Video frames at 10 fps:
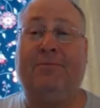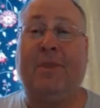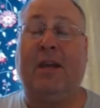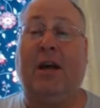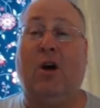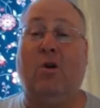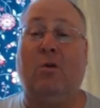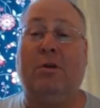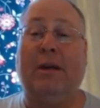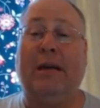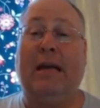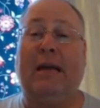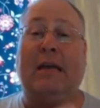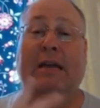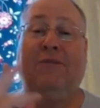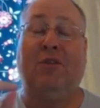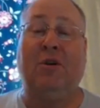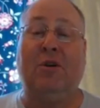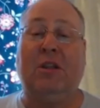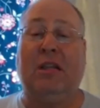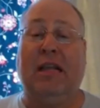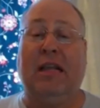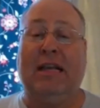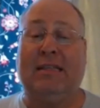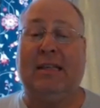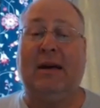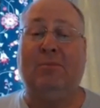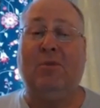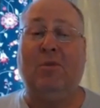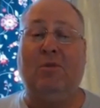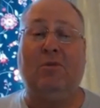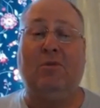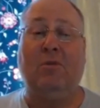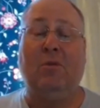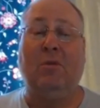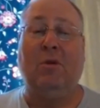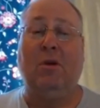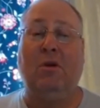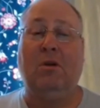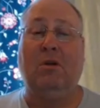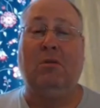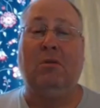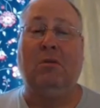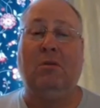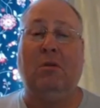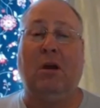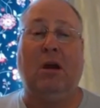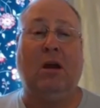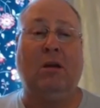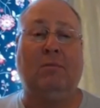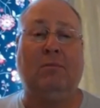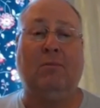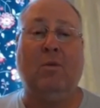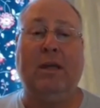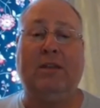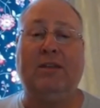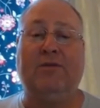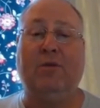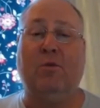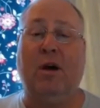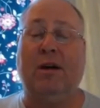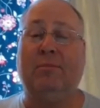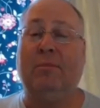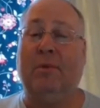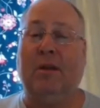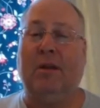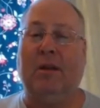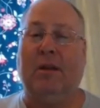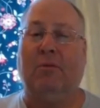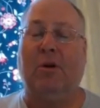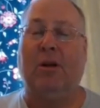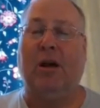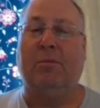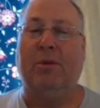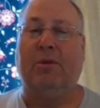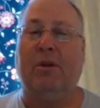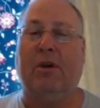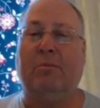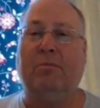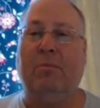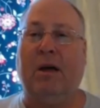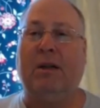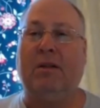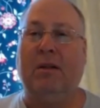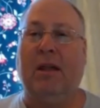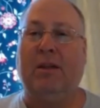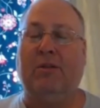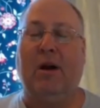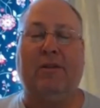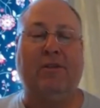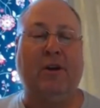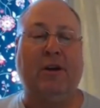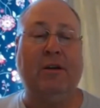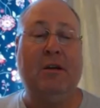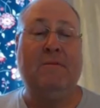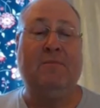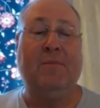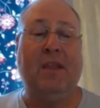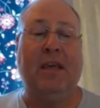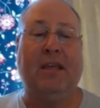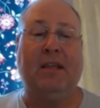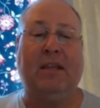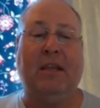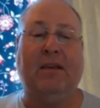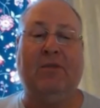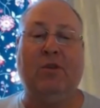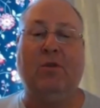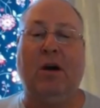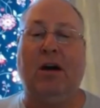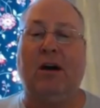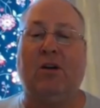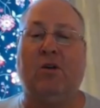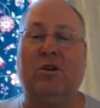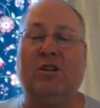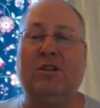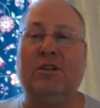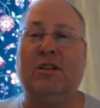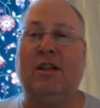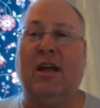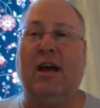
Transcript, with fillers: Oh, for the last couple um, weeks, if you want, it won't help you at all, but they do offer it they can give you uh, courses in uh,